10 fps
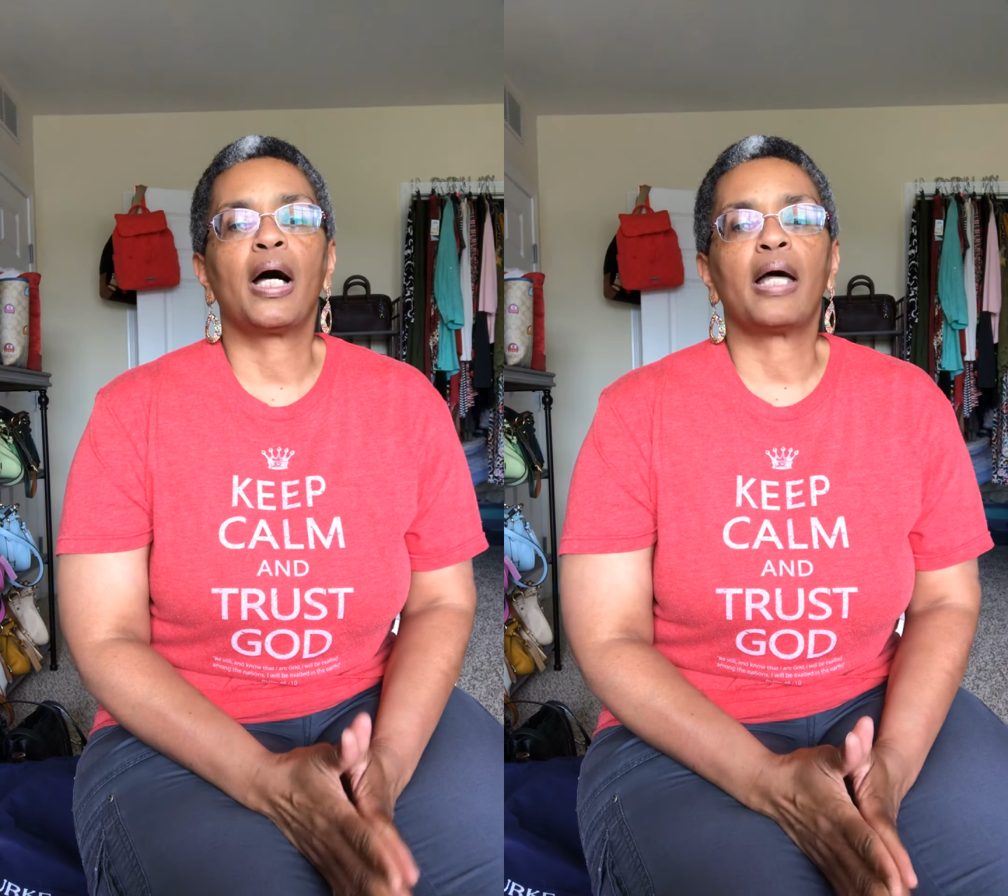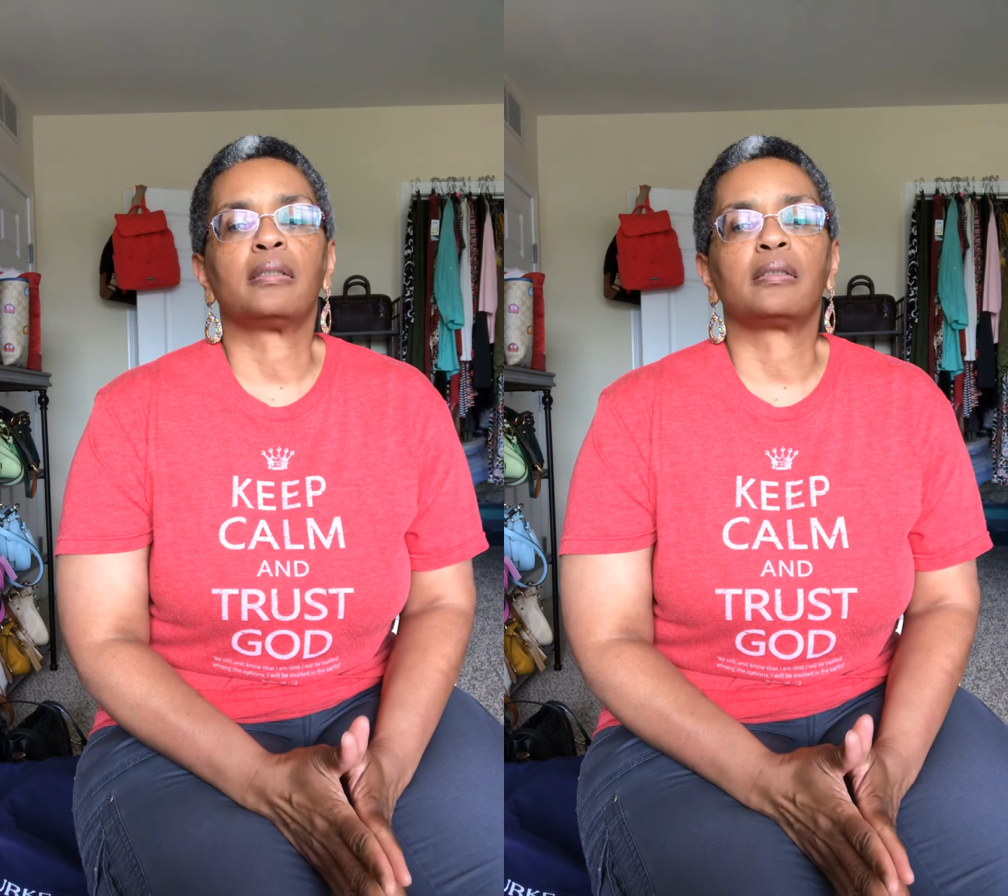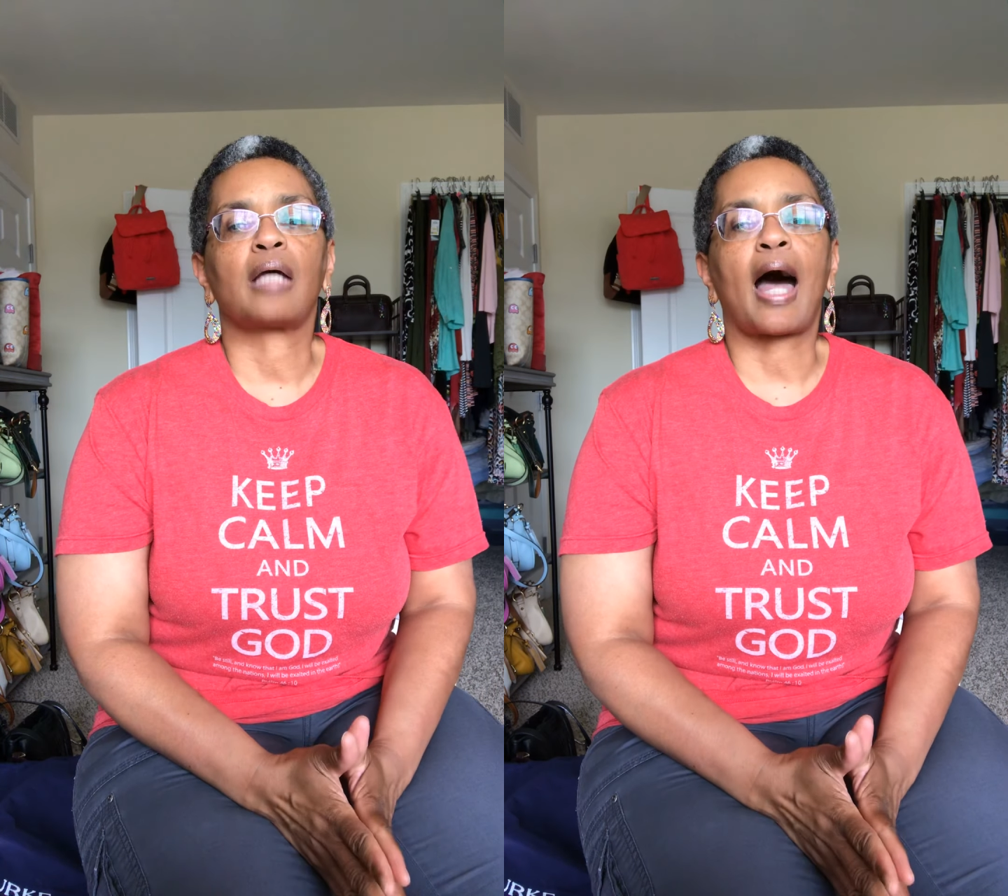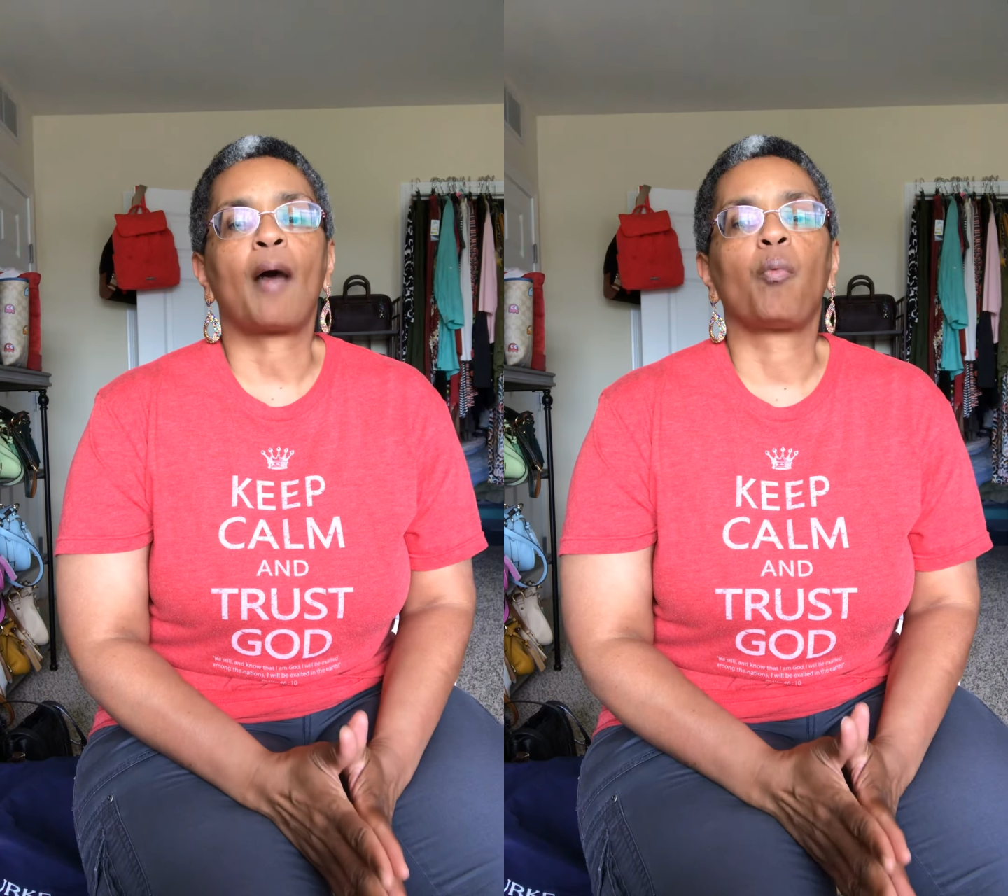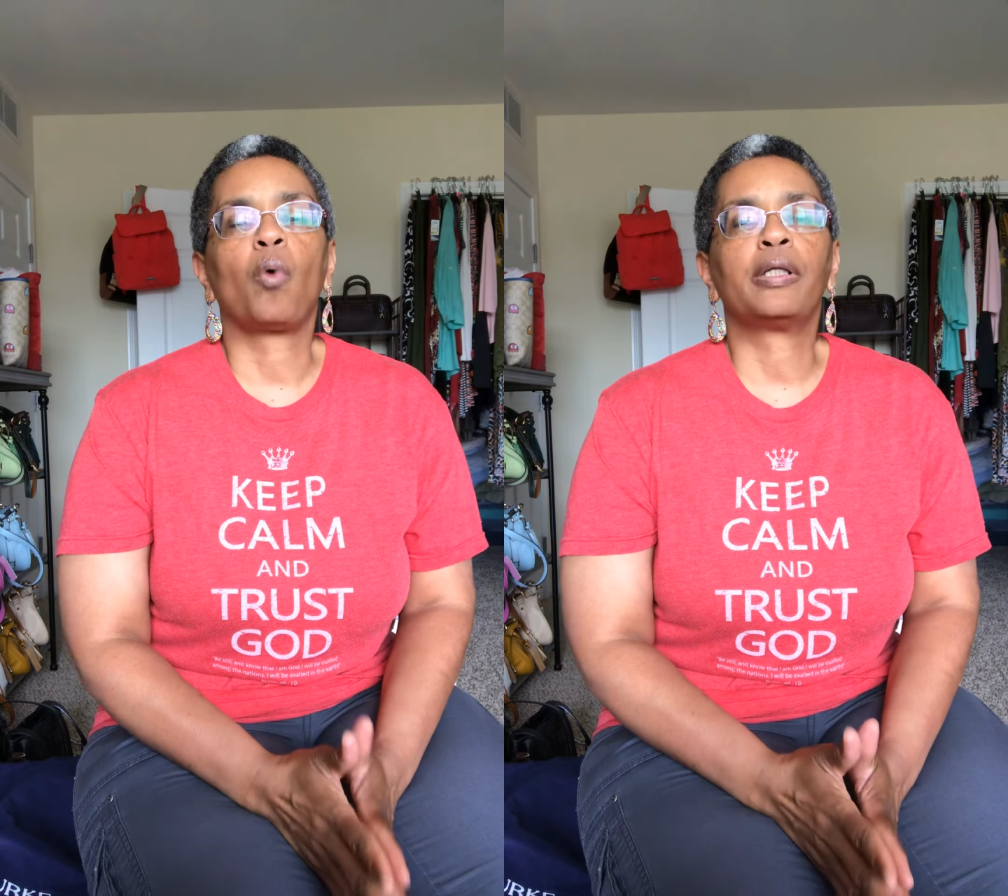but
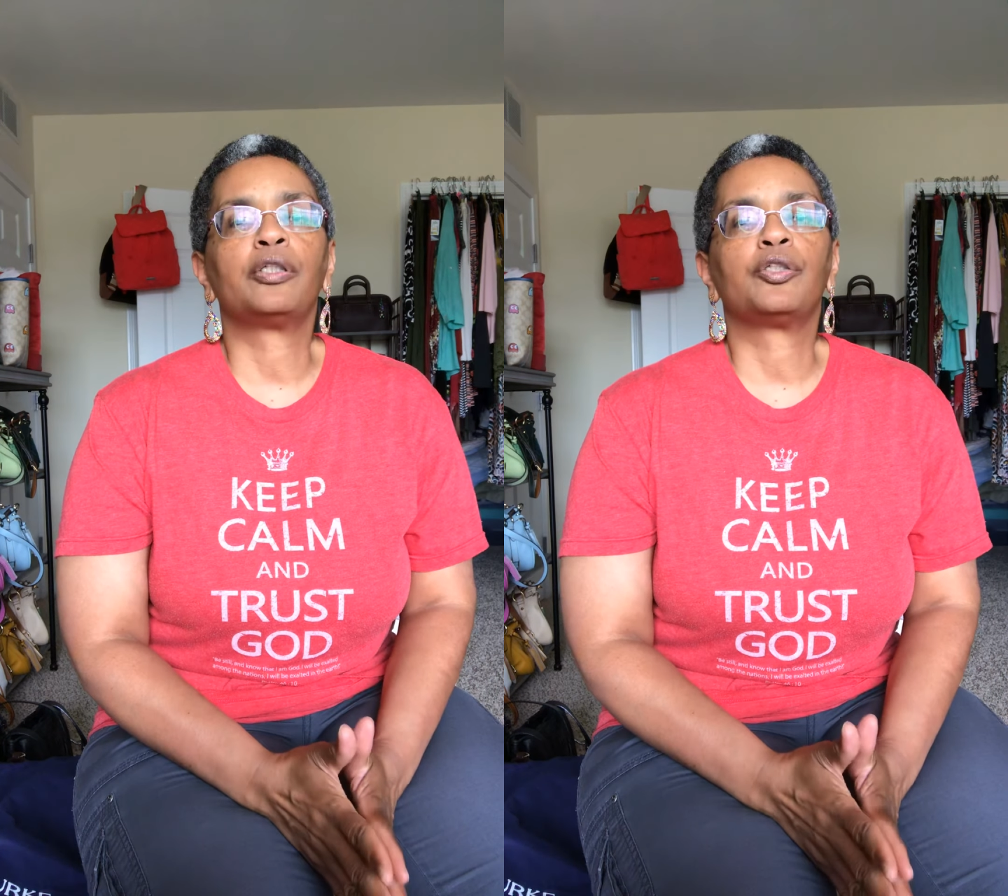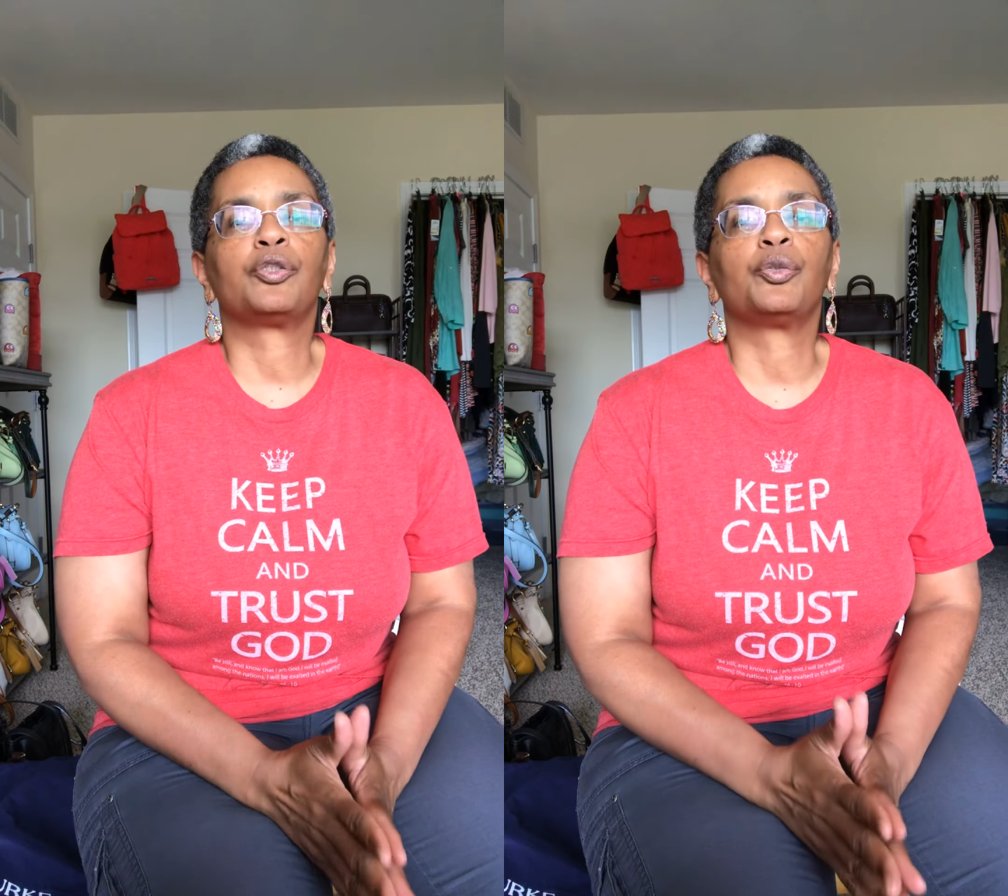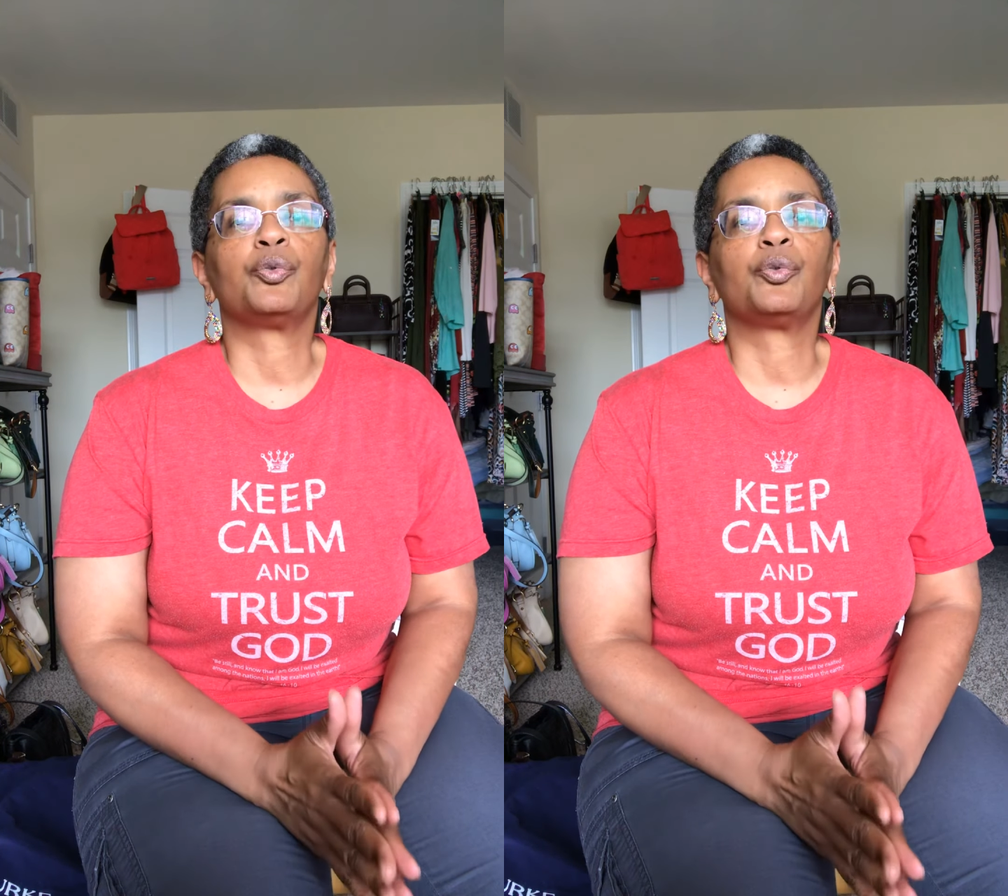I wanted